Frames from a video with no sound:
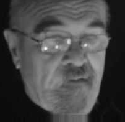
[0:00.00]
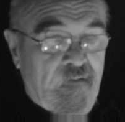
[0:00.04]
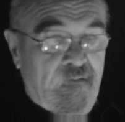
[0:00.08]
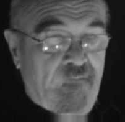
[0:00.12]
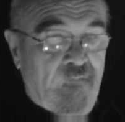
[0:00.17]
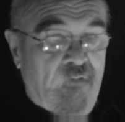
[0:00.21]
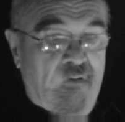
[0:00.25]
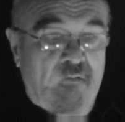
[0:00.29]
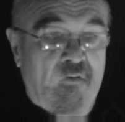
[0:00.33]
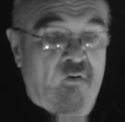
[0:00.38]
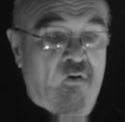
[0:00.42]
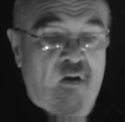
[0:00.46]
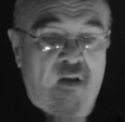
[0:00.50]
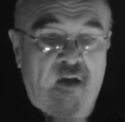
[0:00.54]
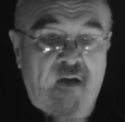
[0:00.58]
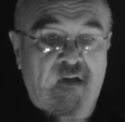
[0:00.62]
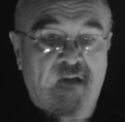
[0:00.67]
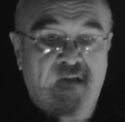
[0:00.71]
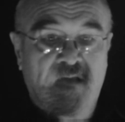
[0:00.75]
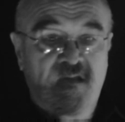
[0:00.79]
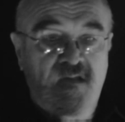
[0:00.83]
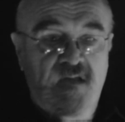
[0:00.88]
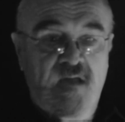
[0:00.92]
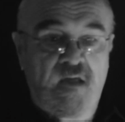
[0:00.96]
well, all I
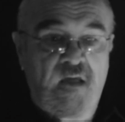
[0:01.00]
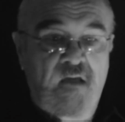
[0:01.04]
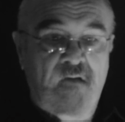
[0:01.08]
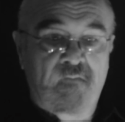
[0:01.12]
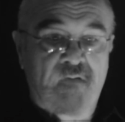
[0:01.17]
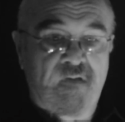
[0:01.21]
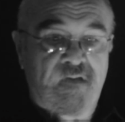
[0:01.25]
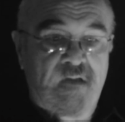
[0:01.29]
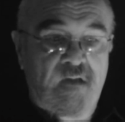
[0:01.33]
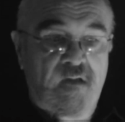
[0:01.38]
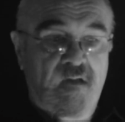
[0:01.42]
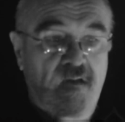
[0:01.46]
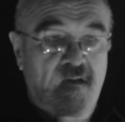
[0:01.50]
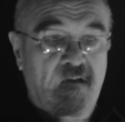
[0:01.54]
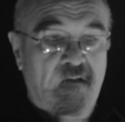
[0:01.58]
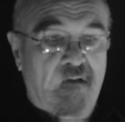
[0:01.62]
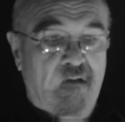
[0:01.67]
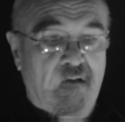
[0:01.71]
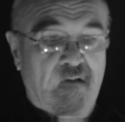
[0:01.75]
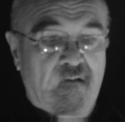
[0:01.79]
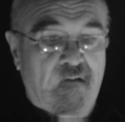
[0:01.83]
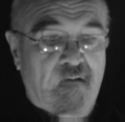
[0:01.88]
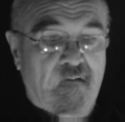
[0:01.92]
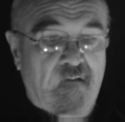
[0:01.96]
could see was a
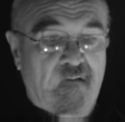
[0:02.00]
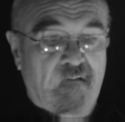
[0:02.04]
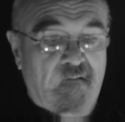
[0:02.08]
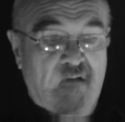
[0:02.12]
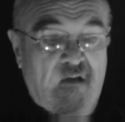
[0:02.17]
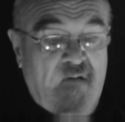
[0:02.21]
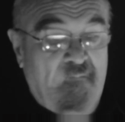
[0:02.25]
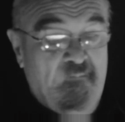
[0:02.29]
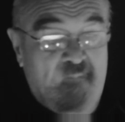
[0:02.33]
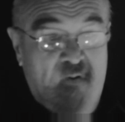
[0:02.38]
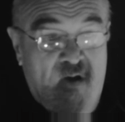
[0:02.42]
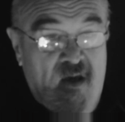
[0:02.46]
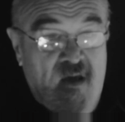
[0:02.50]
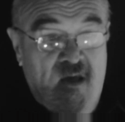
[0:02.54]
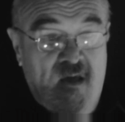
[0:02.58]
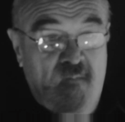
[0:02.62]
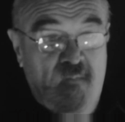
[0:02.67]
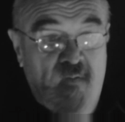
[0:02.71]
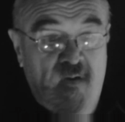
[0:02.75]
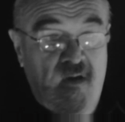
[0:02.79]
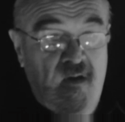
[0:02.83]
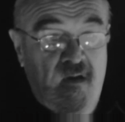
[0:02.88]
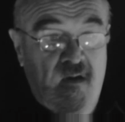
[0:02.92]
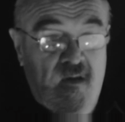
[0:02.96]

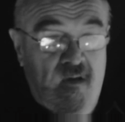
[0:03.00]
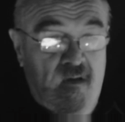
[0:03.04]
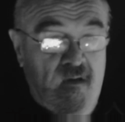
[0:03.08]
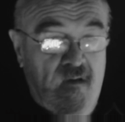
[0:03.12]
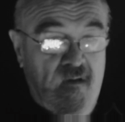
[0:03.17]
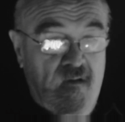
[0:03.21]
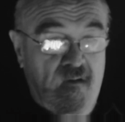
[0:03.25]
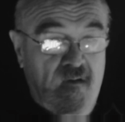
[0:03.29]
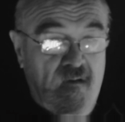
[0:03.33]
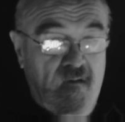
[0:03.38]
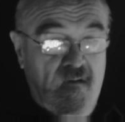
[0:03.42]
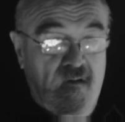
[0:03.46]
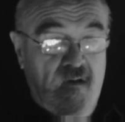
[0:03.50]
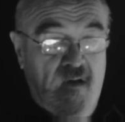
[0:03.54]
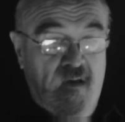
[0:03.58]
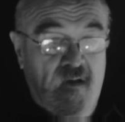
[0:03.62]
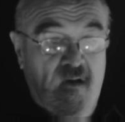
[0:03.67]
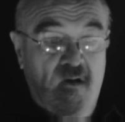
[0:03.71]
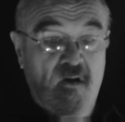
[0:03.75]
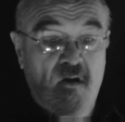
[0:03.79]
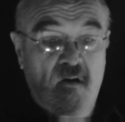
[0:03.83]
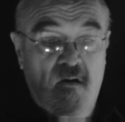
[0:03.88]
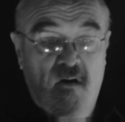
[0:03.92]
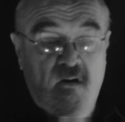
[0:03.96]
baby in
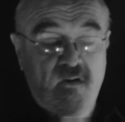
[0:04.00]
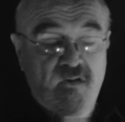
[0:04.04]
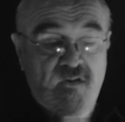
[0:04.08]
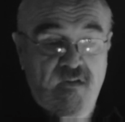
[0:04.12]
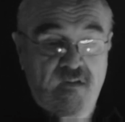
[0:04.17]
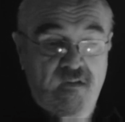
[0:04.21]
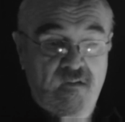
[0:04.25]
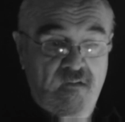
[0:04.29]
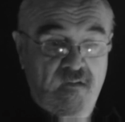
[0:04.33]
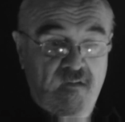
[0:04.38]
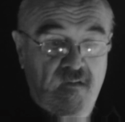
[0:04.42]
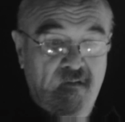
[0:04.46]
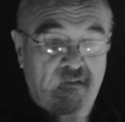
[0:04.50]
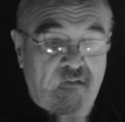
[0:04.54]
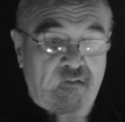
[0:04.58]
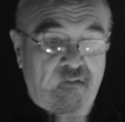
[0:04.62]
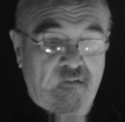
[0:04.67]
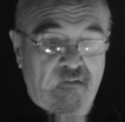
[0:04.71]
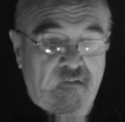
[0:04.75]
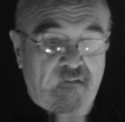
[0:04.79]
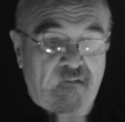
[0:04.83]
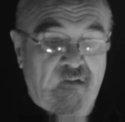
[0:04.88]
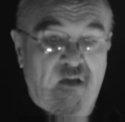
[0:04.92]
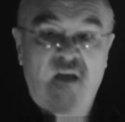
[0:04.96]
a cot
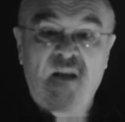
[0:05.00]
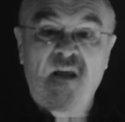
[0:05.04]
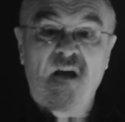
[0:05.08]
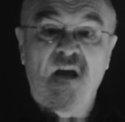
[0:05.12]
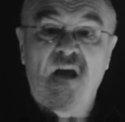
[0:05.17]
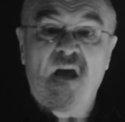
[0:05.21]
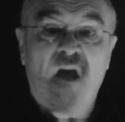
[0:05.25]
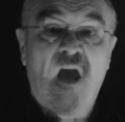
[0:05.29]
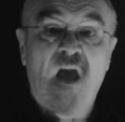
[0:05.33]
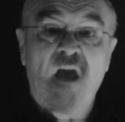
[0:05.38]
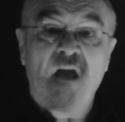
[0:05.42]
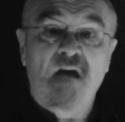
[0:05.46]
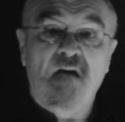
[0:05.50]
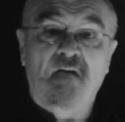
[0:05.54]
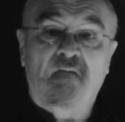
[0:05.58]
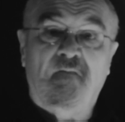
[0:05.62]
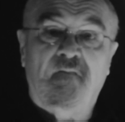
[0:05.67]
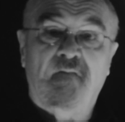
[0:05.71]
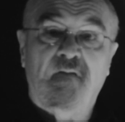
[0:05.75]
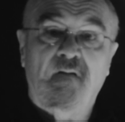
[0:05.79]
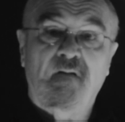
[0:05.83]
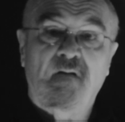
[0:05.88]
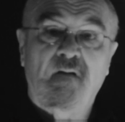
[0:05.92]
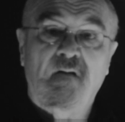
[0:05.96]
in a
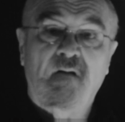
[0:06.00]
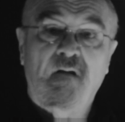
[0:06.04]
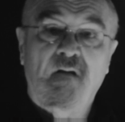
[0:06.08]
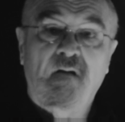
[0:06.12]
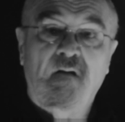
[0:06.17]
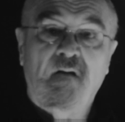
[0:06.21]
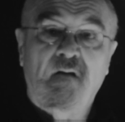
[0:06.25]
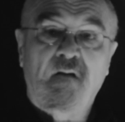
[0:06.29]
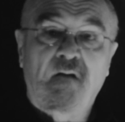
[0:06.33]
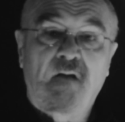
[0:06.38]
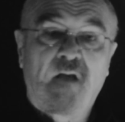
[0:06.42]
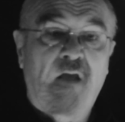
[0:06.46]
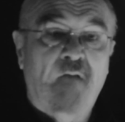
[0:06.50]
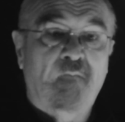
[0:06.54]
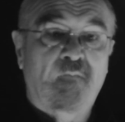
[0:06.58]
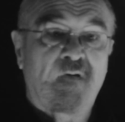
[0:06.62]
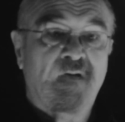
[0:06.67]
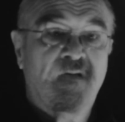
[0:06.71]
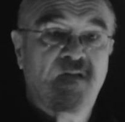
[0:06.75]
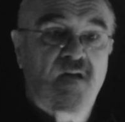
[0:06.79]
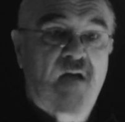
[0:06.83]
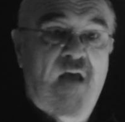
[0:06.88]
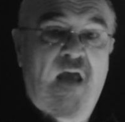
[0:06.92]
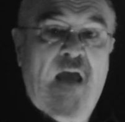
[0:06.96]
cave. It
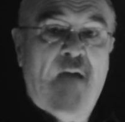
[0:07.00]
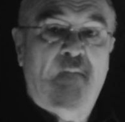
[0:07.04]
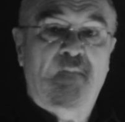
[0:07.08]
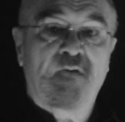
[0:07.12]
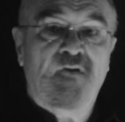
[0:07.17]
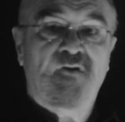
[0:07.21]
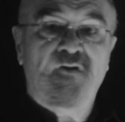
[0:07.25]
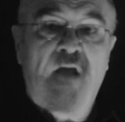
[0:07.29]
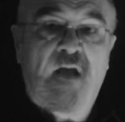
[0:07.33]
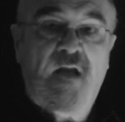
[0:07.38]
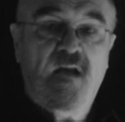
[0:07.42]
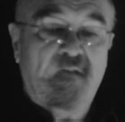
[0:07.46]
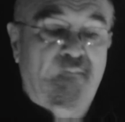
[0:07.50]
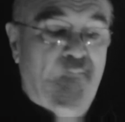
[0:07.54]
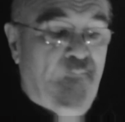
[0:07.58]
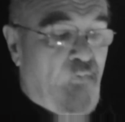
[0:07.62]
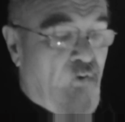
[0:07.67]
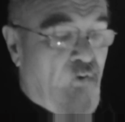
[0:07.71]
was abject